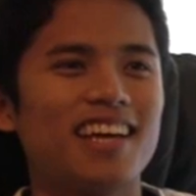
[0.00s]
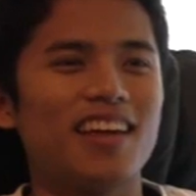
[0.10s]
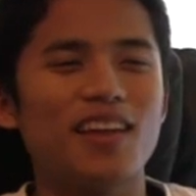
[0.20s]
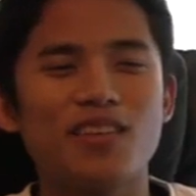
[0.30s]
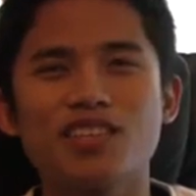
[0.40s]

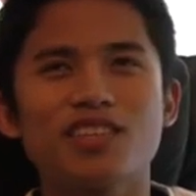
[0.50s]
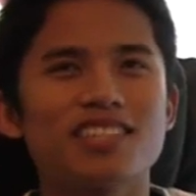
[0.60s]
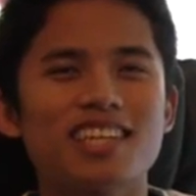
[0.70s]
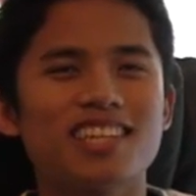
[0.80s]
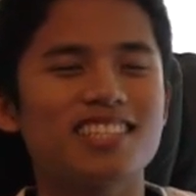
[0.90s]
I took a
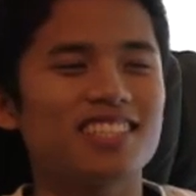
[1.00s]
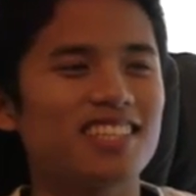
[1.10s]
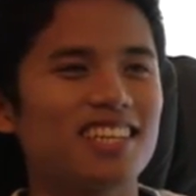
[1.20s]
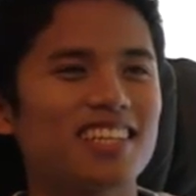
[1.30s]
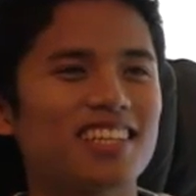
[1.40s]
second just
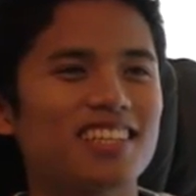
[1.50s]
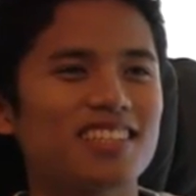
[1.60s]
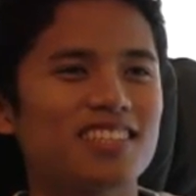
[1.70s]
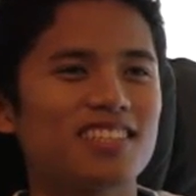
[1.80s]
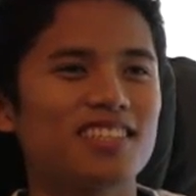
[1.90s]
to
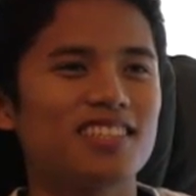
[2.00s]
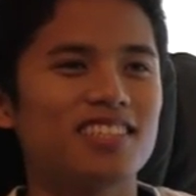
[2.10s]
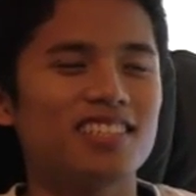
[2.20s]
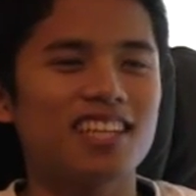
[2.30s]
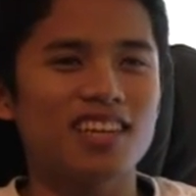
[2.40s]

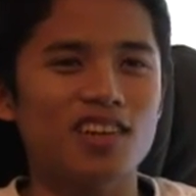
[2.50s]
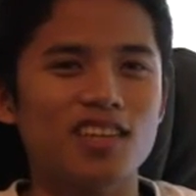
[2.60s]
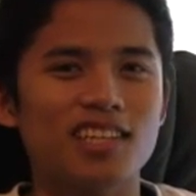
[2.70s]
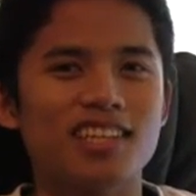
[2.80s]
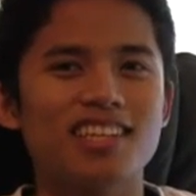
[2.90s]
take it
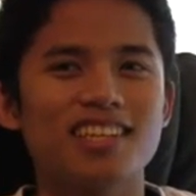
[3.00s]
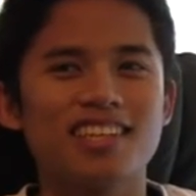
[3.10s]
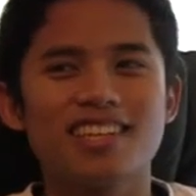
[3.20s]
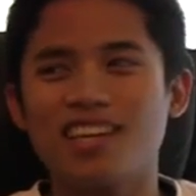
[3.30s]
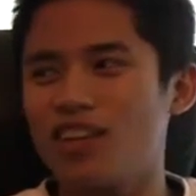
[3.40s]
all in.
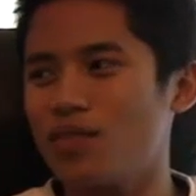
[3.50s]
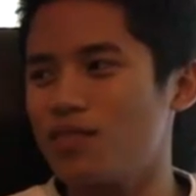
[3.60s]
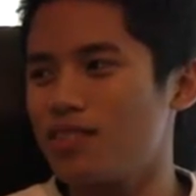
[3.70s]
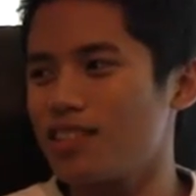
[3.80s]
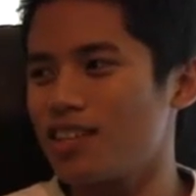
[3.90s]
I don't
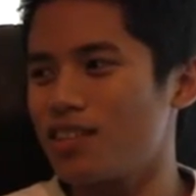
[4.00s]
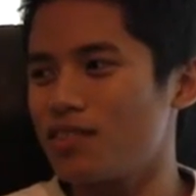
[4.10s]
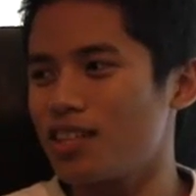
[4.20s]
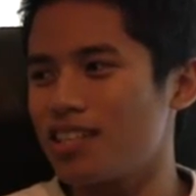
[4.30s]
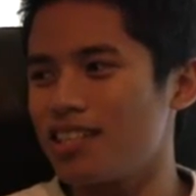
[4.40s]
know if
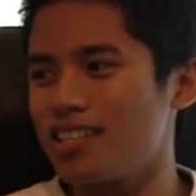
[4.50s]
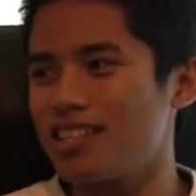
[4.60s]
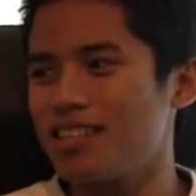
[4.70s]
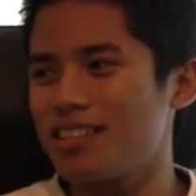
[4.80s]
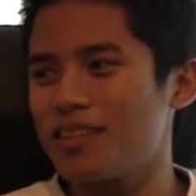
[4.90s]
Johnny did,
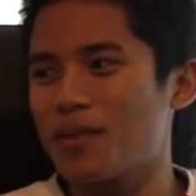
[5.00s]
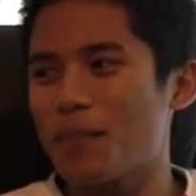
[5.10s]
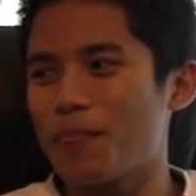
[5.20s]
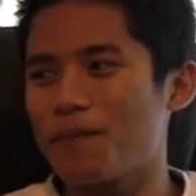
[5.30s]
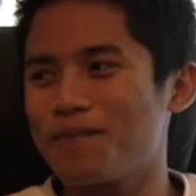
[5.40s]

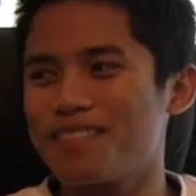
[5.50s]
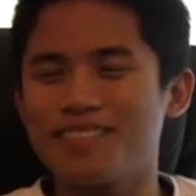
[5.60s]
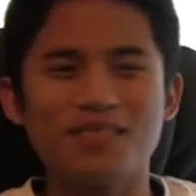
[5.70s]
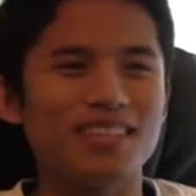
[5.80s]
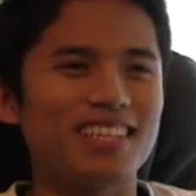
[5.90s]

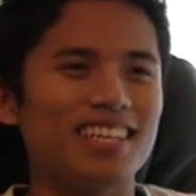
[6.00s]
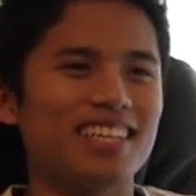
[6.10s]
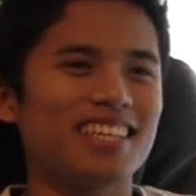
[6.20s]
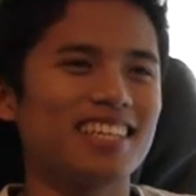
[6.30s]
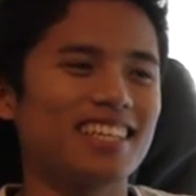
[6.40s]
but
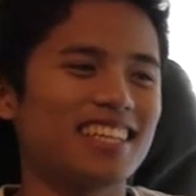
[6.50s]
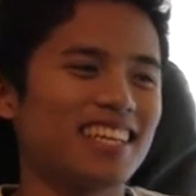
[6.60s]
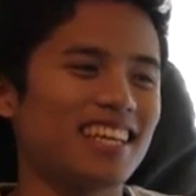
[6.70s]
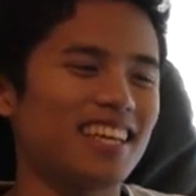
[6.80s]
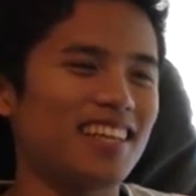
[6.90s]

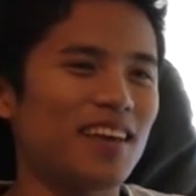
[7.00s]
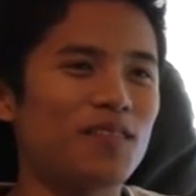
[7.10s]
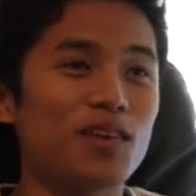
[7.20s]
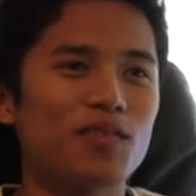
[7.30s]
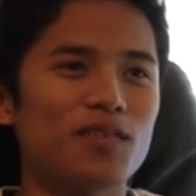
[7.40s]

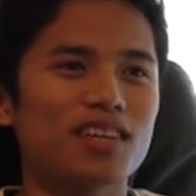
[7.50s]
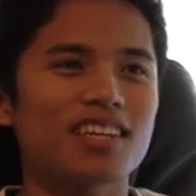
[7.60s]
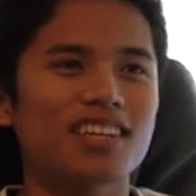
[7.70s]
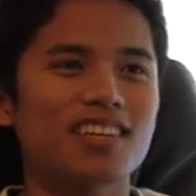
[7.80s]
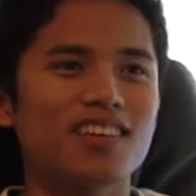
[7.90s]
that felt
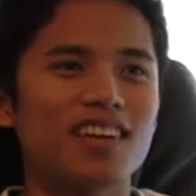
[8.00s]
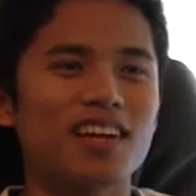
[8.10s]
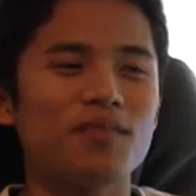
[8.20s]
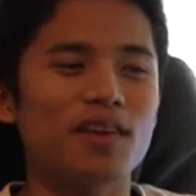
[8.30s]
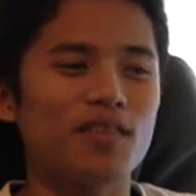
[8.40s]
fucking great.
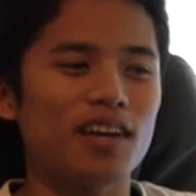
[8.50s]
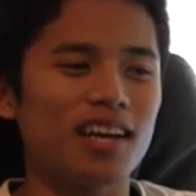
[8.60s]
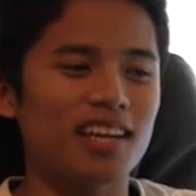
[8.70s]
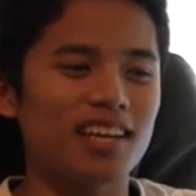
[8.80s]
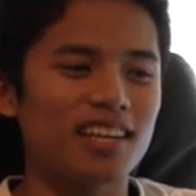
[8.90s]
I've never
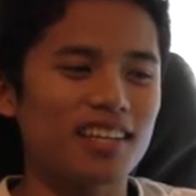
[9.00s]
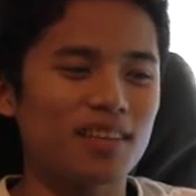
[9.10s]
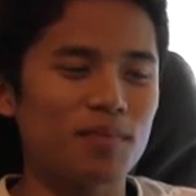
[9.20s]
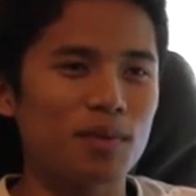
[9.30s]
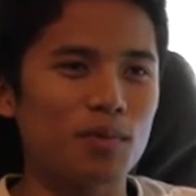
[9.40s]
had
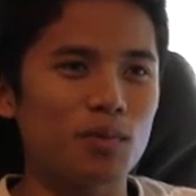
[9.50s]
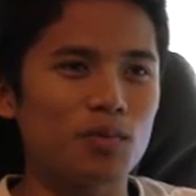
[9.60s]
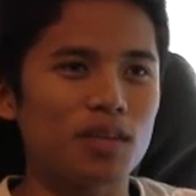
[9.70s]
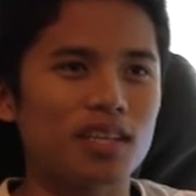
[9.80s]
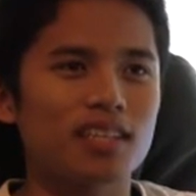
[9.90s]
people
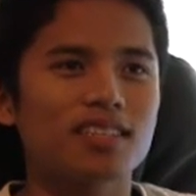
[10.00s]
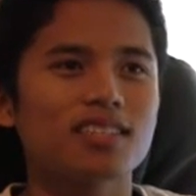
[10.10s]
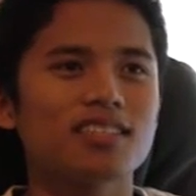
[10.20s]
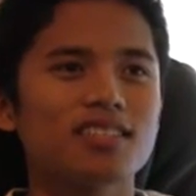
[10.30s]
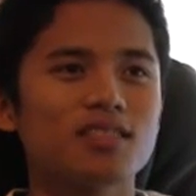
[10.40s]
like
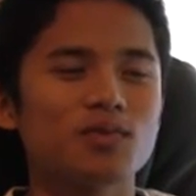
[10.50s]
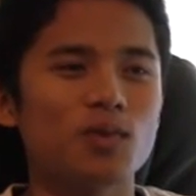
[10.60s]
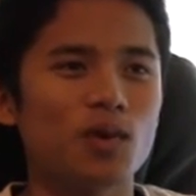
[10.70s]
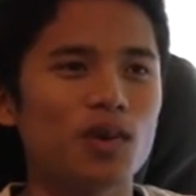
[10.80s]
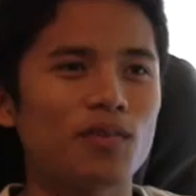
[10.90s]

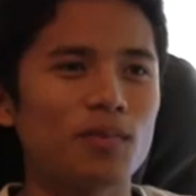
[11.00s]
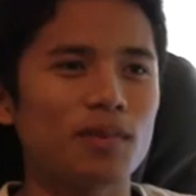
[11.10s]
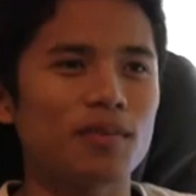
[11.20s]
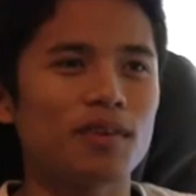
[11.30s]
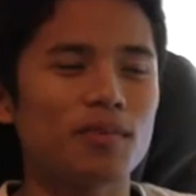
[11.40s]
roar for
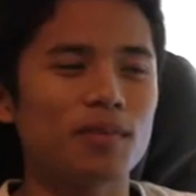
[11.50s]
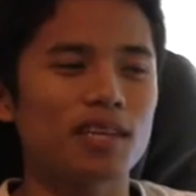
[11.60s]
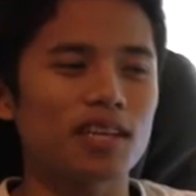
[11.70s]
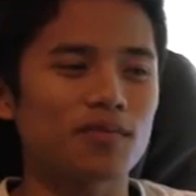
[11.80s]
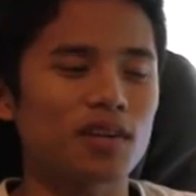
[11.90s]
me. I've never been
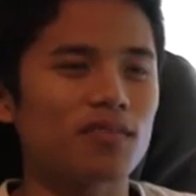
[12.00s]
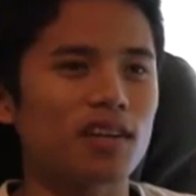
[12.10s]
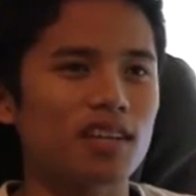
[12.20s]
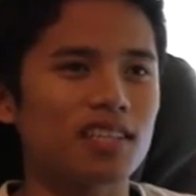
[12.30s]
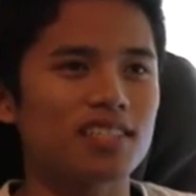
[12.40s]
like in front of an
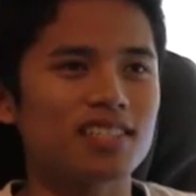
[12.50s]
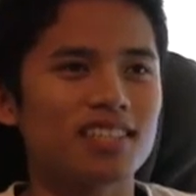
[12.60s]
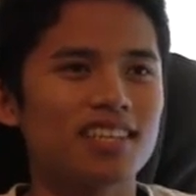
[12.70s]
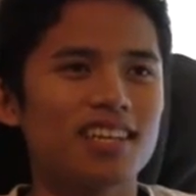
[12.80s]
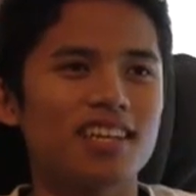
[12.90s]
audience
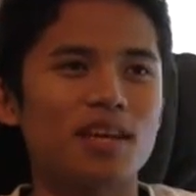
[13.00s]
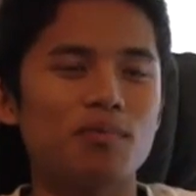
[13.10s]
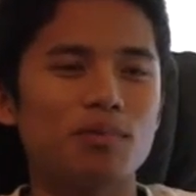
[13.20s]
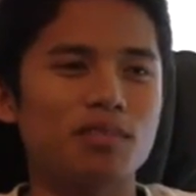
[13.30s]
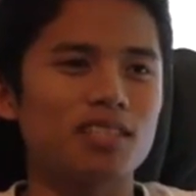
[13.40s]
and
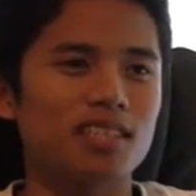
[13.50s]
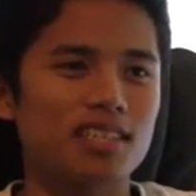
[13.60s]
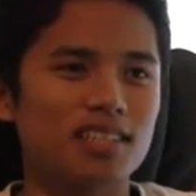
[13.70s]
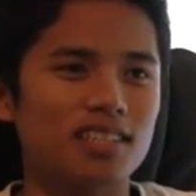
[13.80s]
people were just like,